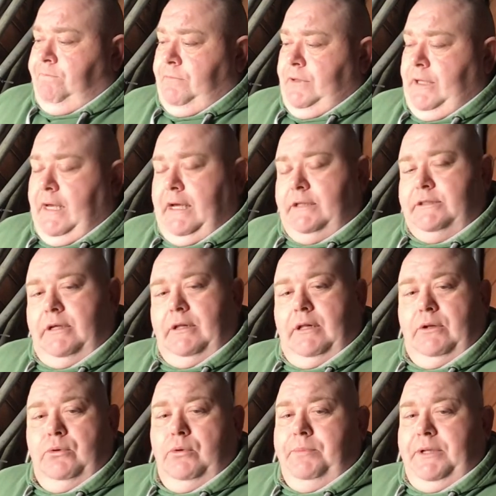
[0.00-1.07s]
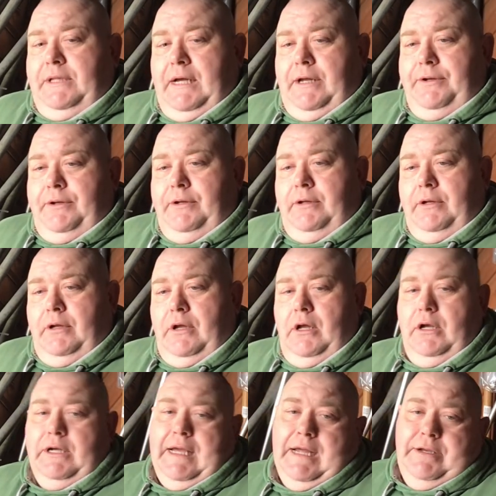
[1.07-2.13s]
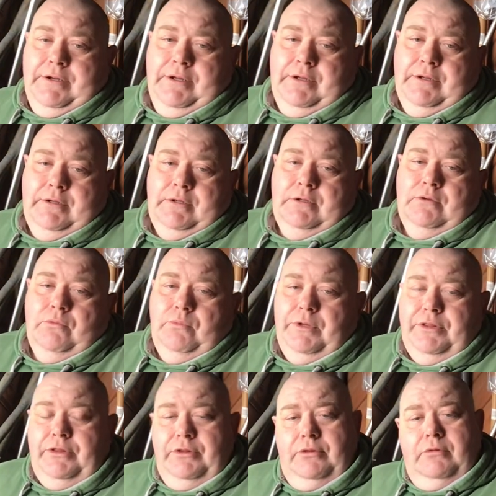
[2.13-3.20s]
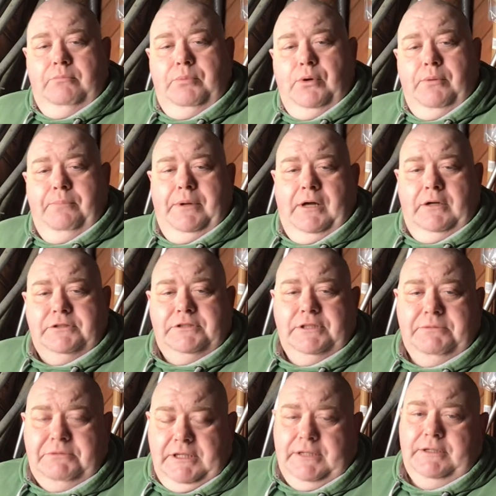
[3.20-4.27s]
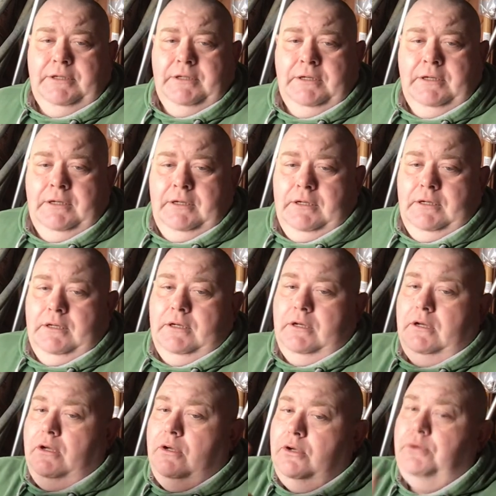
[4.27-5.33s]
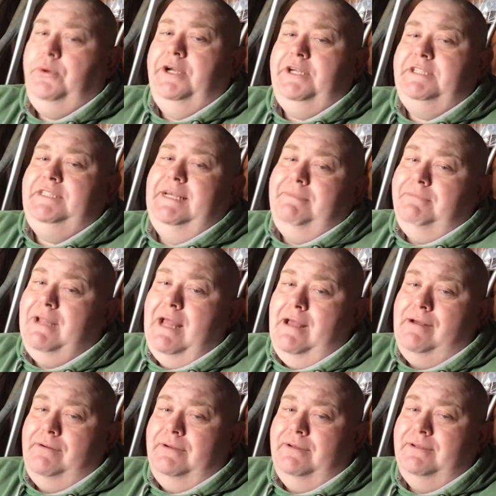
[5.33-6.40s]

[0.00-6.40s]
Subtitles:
Yeah, so that'll all be done. Again, with putting parsnips in, quick tip now.